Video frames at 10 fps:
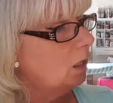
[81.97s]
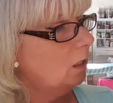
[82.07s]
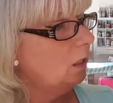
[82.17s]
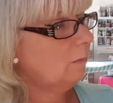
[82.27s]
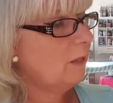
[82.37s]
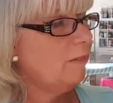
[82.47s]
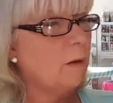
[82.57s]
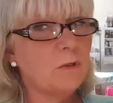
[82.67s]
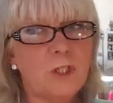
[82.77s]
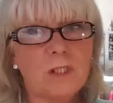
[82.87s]
and
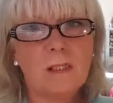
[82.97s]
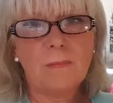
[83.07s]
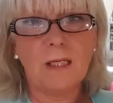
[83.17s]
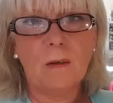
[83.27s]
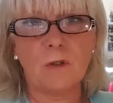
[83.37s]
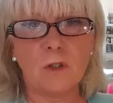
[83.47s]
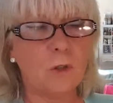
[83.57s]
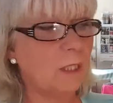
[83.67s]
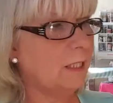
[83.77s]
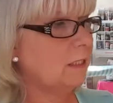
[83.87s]
that was just something I was
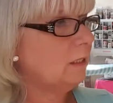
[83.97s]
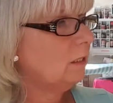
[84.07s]
trying.